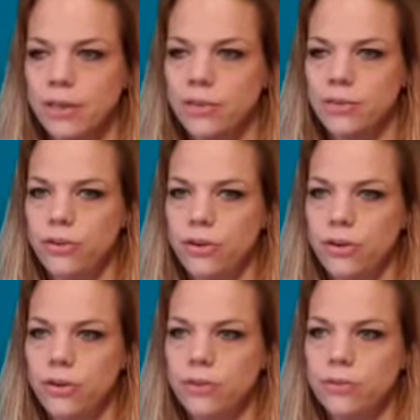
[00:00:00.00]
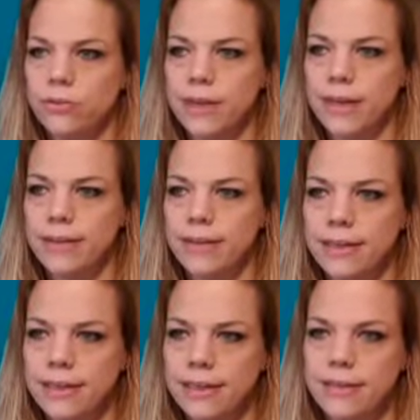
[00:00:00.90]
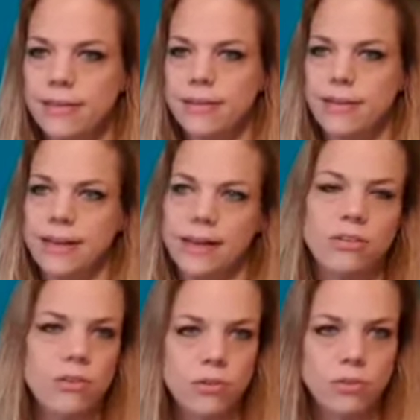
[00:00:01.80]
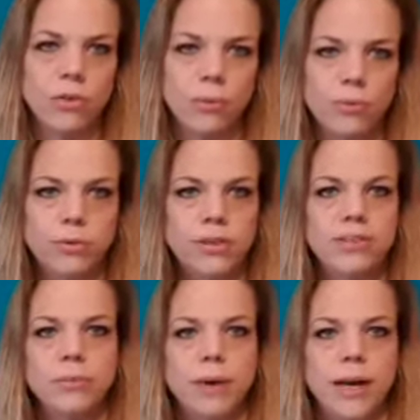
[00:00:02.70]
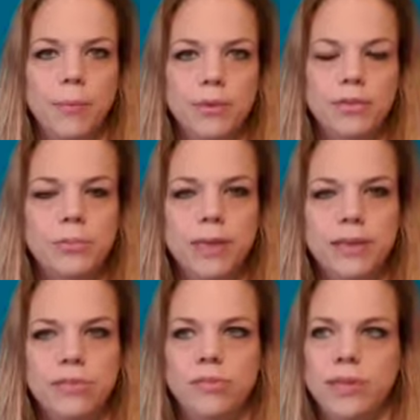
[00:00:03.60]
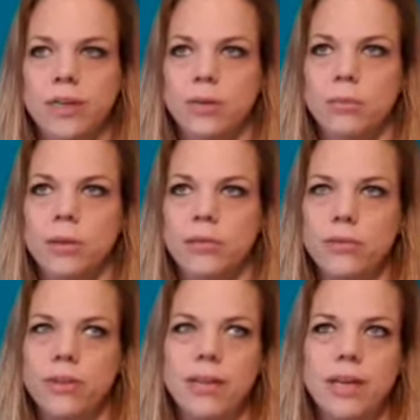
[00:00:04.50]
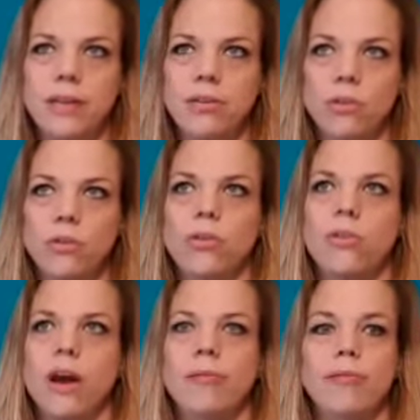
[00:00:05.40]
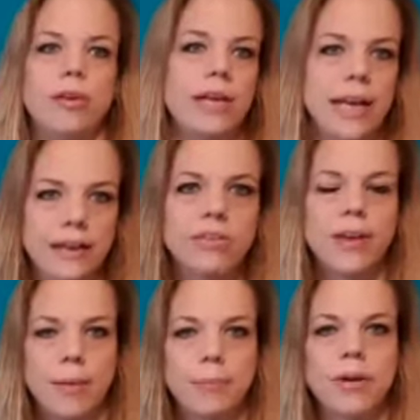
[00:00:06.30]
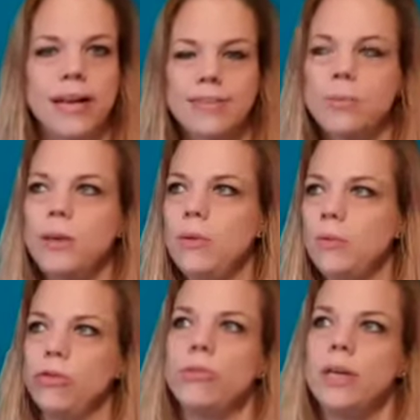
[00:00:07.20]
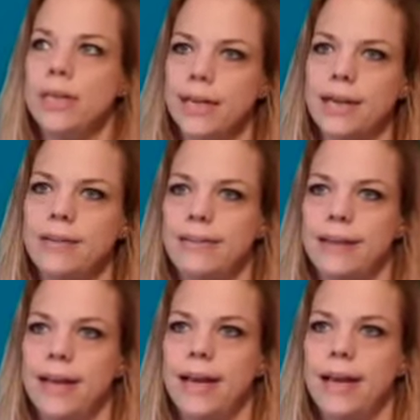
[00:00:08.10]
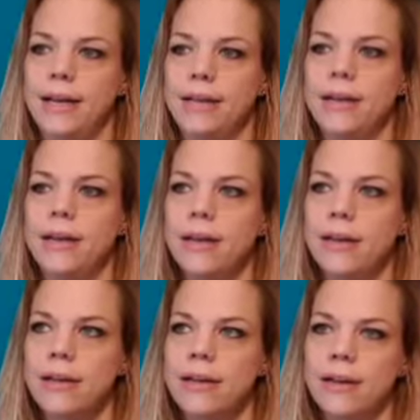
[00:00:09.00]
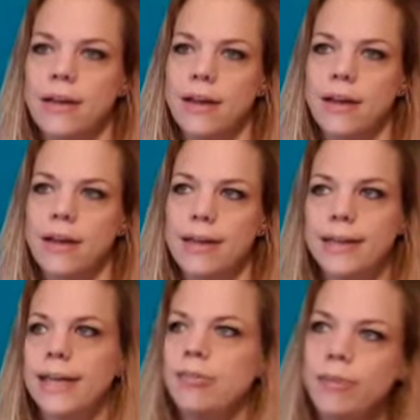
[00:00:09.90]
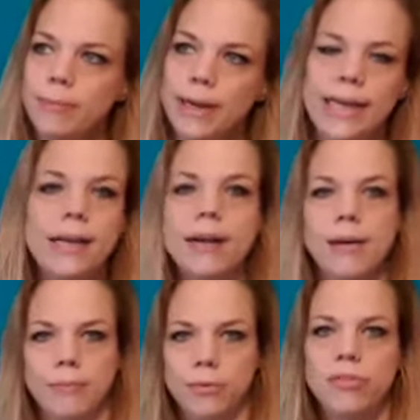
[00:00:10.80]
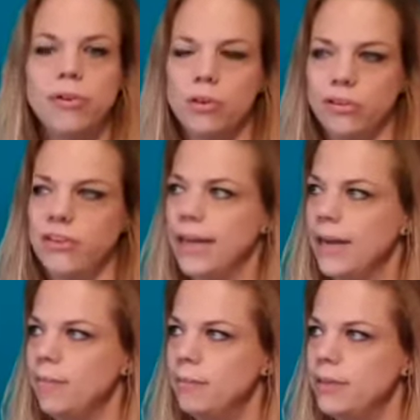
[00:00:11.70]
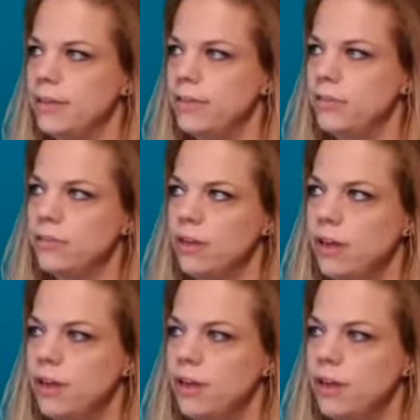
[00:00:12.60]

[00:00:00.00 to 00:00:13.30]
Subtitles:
So I think that's also the reason why I want to make this video, because I think it's also time for the next step. Katowiki was really nice, and it gave me my income, of course, yeah, but it's